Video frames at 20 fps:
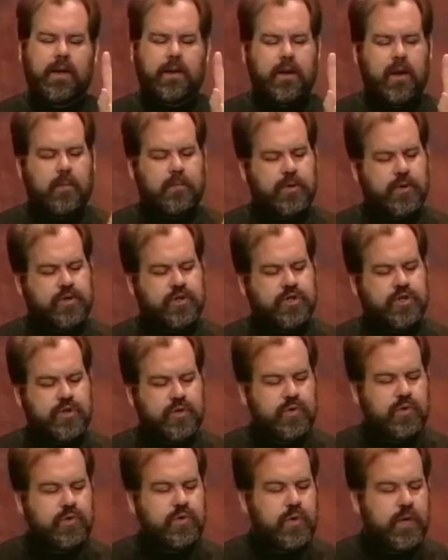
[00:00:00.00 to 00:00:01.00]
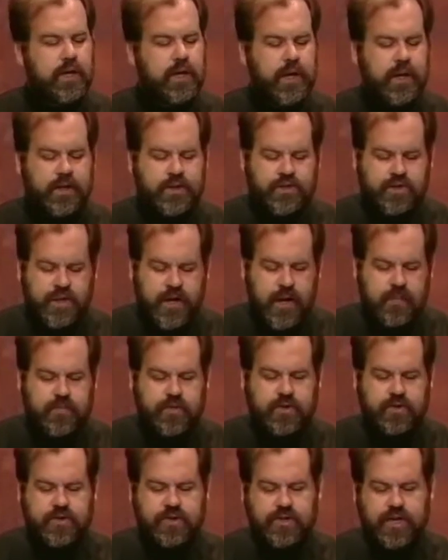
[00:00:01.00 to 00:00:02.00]
And number two, in
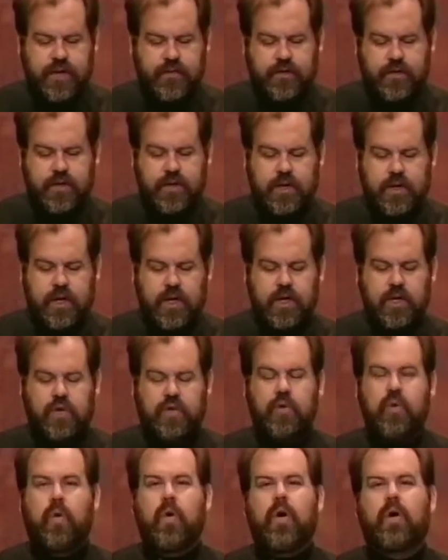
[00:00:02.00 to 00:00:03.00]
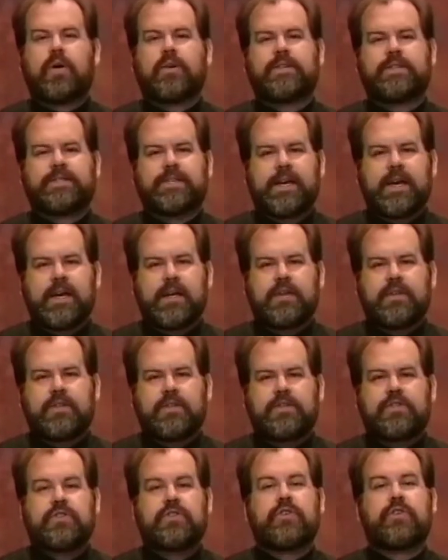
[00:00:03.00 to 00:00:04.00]
chapter 7, you are
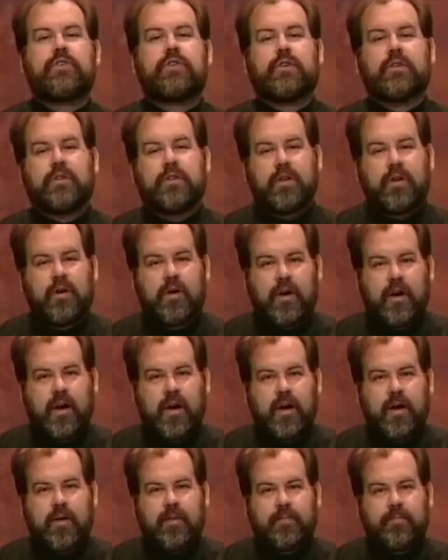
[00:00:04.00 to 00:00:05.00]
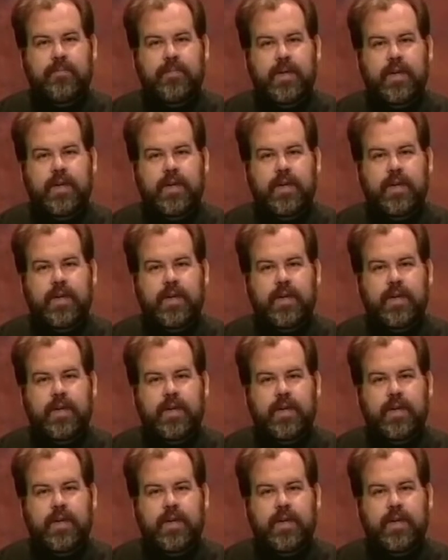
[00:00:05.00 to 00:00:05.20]
dead to the law.